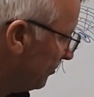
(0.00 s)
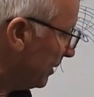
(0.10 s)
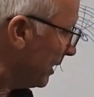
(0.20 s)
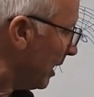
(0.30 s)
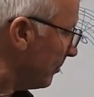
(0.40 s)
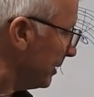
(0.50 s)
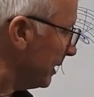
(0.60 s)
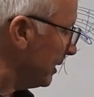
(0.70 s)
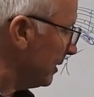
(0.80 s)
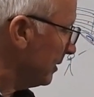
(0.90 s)
but up
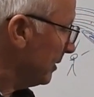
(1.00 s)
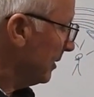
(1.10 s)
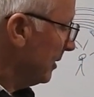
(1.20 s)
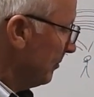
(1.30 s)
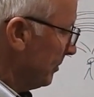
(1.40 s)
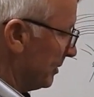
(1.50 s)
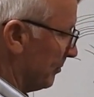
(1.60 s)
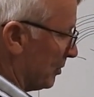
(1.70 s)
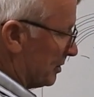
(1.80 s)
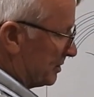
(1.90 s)
here. But the
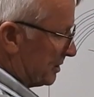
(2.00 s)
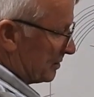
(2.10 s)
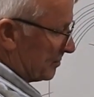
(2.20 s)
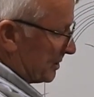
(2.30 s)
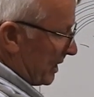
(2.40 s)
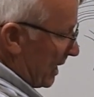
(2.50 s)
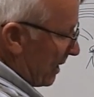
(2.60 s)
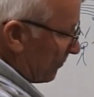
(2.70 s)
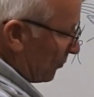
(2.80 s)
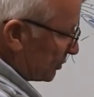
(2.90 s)
modern systems they
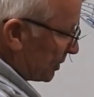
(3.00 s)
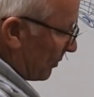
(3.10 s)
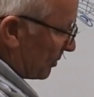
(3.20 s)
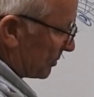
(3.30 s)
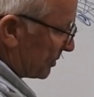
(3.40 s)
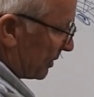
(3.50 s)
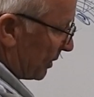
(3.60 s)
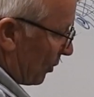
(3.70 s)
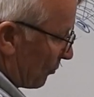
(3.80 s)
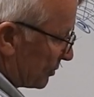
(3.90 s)
have will show it
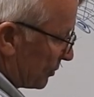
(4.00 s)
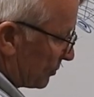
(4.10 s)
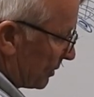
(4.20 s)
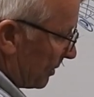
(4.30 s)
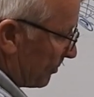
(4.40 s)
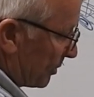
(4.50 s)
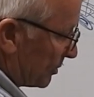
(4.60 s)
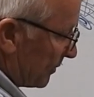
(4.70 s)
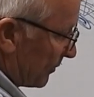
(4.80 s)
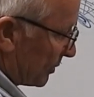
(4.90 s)
sitting horizontally,
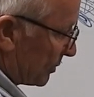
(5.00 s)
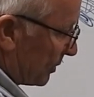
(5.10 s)
because you've got